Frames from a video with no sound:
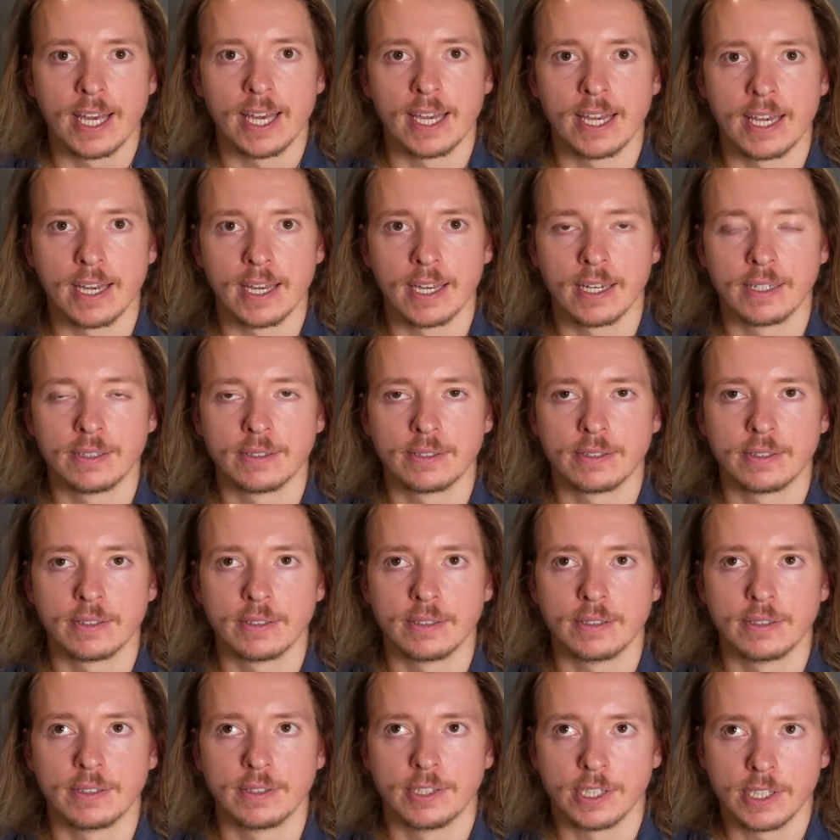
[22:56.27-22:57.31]
And
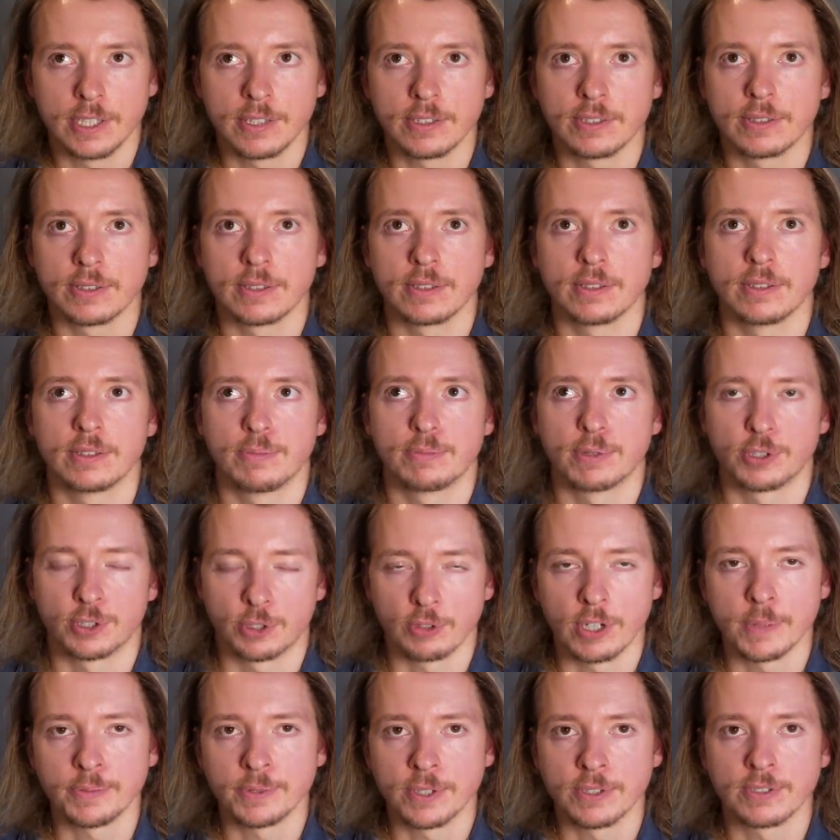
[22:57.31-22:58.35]
these
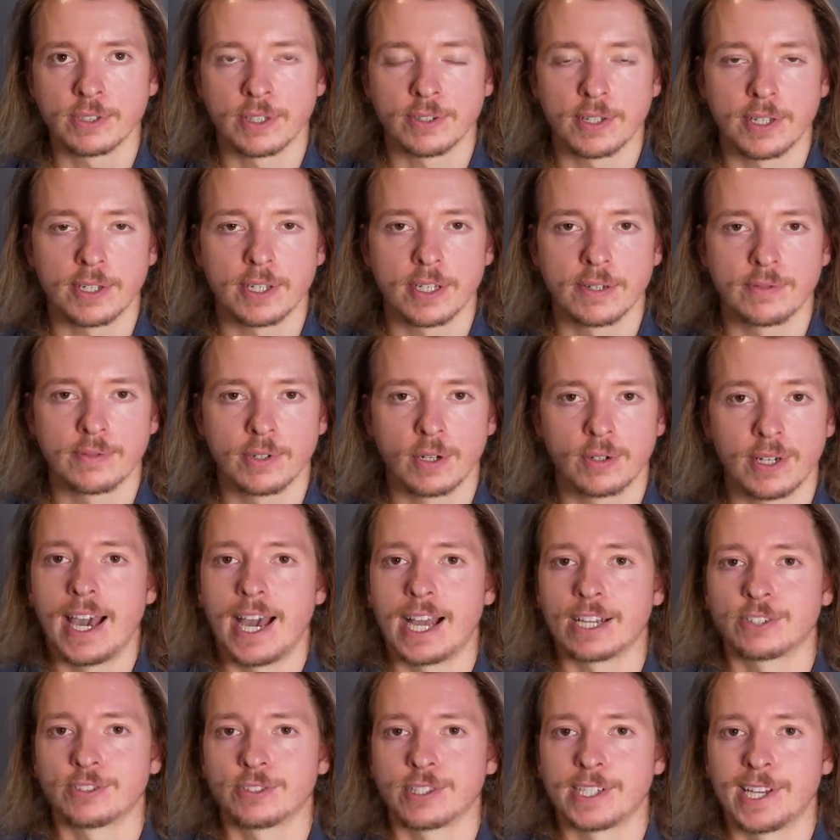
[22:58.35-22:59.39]
prescriptions that they give out
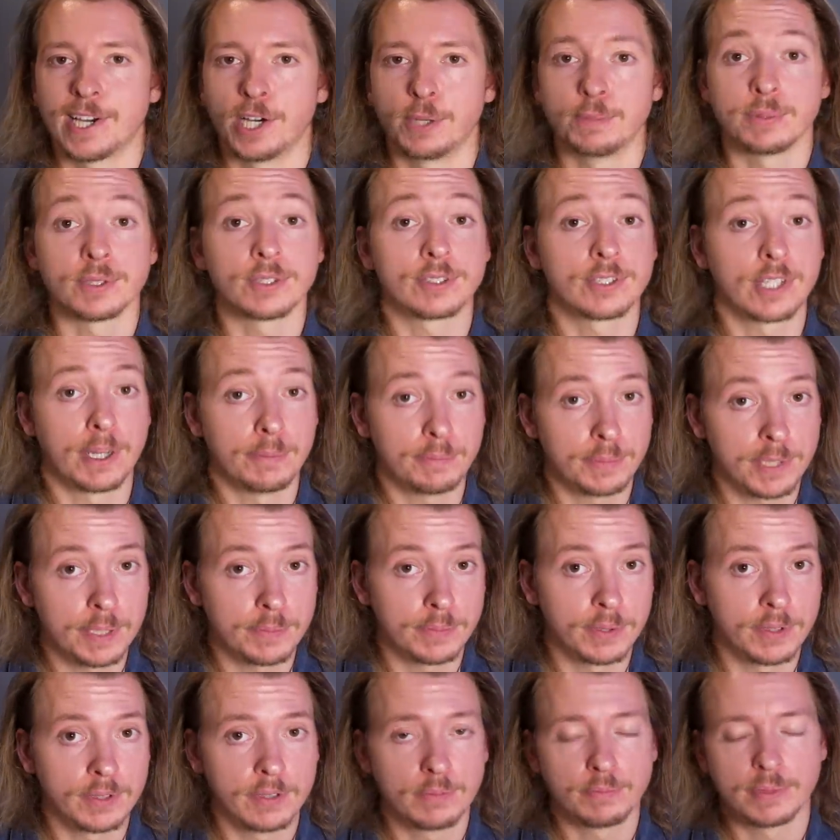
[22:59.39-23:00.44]
actually help some
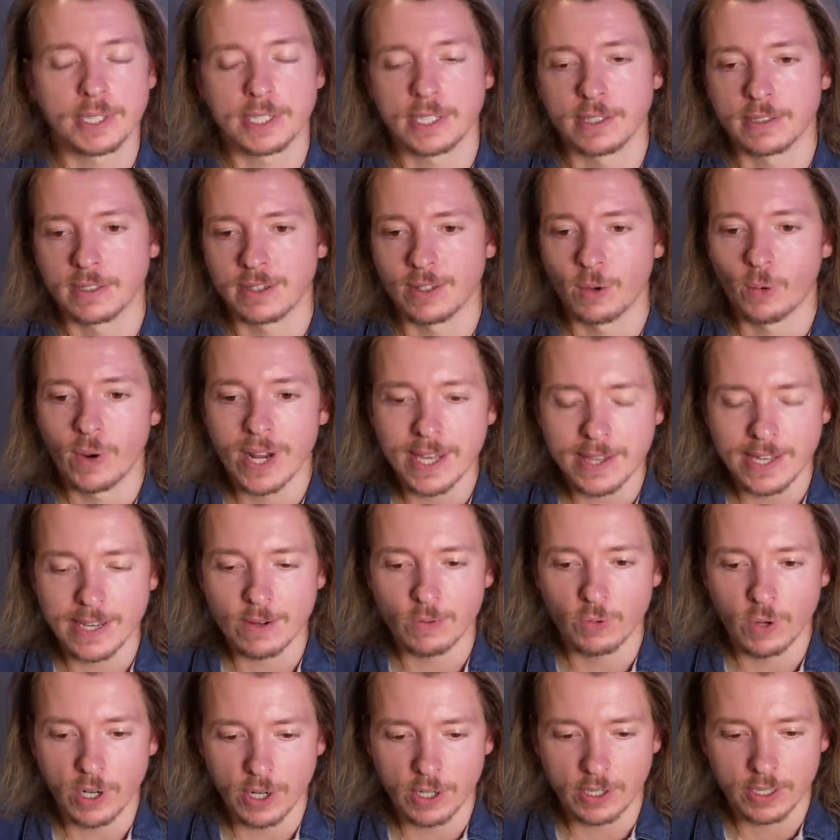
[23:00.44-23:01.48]
people because the way they
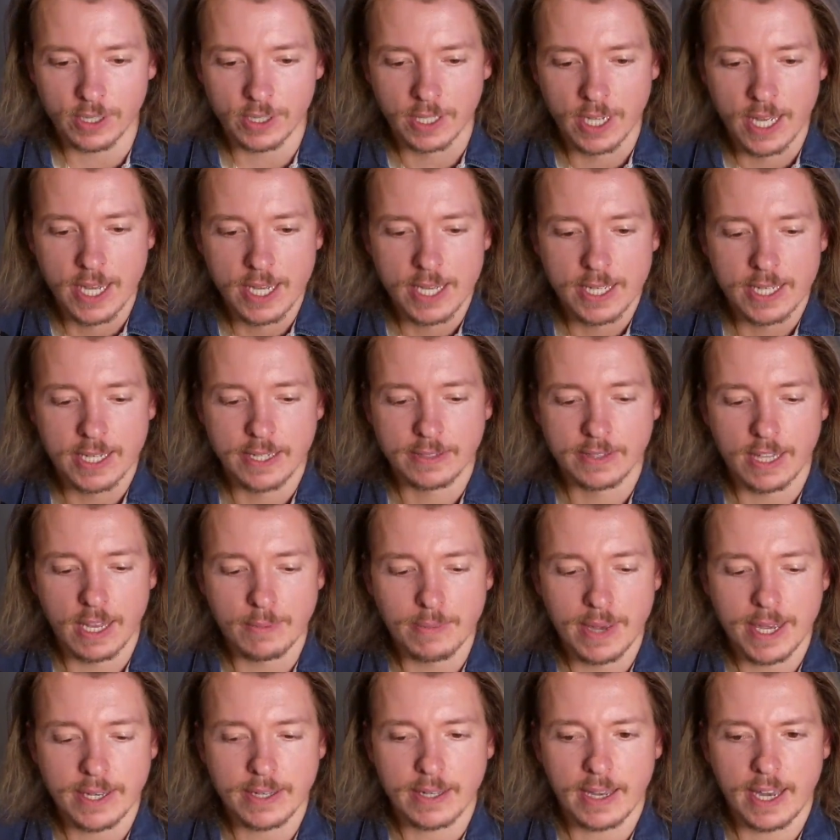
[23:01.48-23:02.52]
work is they
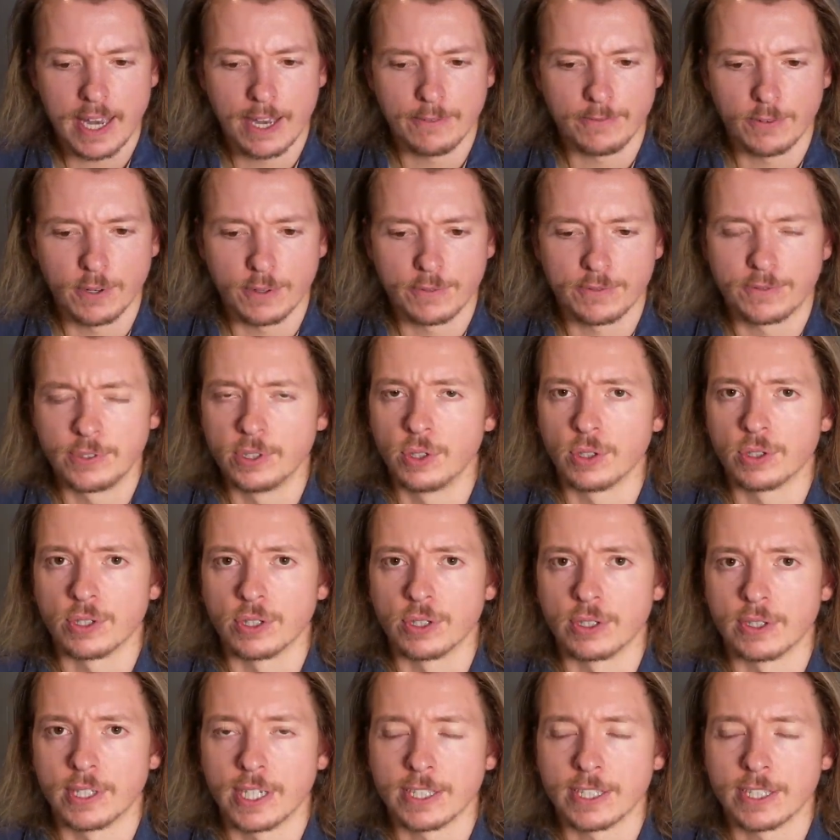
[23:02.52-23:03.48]
make effort feel good.